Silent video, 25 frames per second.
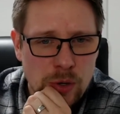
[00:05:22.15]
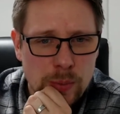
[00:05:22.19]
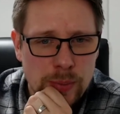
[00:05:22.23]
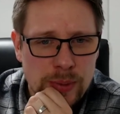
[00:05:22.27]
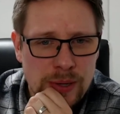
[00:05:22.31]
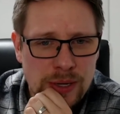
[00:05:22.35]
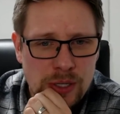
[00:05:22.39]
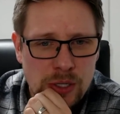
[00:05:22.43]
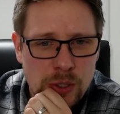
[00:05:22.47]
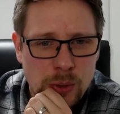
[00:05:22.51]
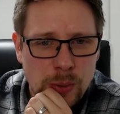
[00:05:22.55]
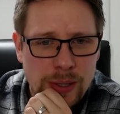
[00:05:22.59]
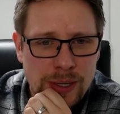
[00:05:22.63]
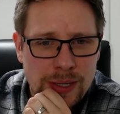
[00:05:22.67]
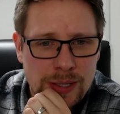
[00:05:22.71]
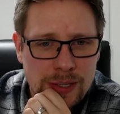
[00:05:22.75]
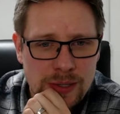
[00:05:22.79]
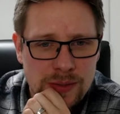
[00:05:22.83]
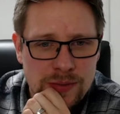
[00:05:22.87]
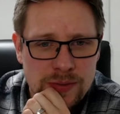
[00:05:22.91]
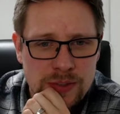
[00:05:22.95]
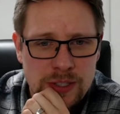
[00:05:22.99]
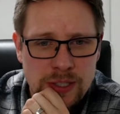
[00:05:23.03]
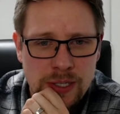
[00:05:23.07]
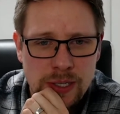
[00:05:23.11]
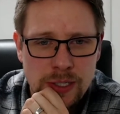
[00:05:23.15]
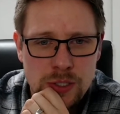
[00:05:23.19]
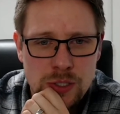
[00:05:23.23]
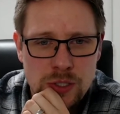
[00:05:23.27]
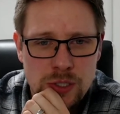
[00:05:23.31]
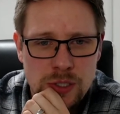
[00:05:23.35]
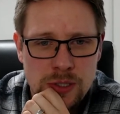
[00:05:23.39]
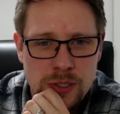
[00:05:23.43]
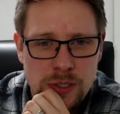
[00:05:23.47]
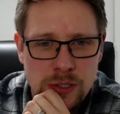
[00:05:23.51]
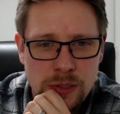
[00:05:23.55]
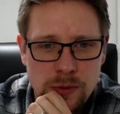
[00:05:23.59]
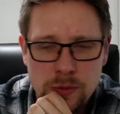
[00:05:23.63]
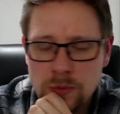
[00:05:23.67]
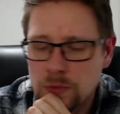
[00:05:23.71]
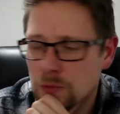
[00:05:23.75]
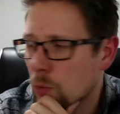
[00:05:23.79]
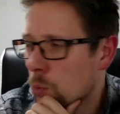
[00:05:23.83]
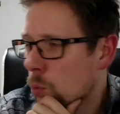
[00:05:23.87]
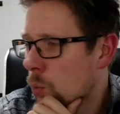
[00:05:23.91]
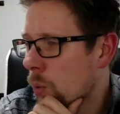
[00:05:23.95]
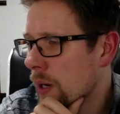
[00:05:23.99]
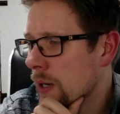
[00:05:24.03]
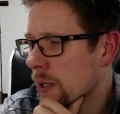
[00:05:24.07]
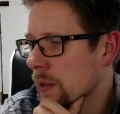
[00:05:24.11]
paid quite enough attention the
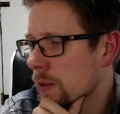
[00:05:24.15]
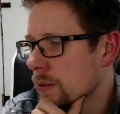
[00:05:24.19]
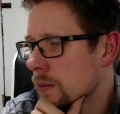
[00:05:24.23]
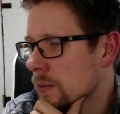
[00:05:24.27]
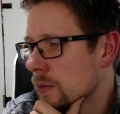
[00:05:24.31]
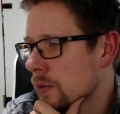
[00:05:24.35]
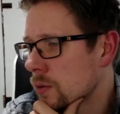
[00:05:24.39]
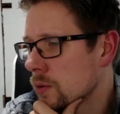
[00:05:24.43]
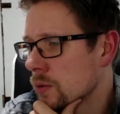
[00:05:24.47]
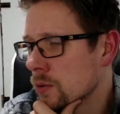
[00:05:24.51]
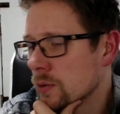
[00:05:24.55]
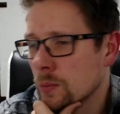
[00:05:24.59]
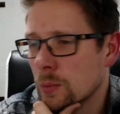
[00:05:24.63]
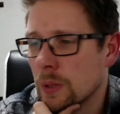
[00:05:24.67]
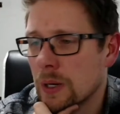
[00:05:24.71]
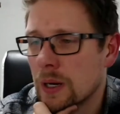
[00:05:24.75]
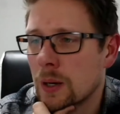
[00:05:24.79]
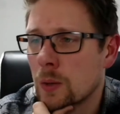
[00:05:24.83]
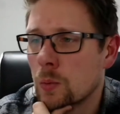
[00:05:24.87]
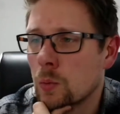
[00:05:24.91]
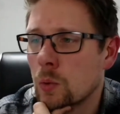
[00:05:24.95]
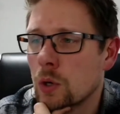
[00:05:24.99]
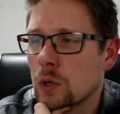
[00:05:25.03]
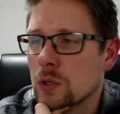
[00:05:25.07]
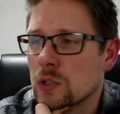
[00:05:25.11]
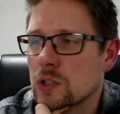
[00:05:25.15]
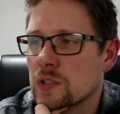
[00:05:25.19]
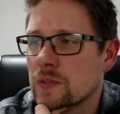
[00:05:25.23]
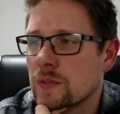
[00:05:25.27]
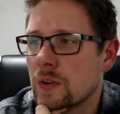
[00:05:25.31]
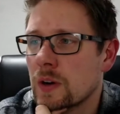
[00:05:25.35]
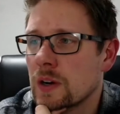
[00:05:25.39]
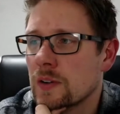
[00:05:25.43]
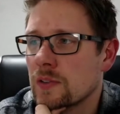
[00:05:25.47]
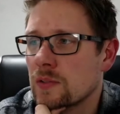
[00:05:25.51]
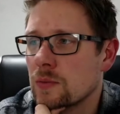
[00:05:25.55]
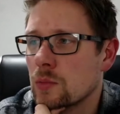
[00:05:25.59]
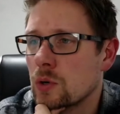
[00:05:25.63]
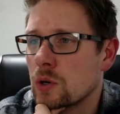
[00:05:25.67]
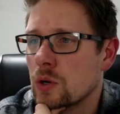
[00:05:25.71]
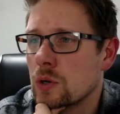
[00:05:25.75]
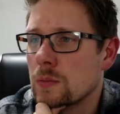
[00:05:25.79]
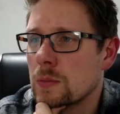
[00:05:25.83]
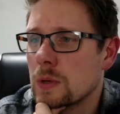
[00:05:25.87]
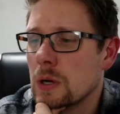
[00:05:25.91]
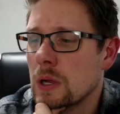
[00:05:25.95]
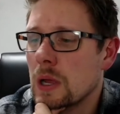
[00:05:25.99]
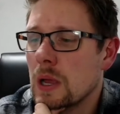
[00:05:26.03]
while ago when I watched Far From Home.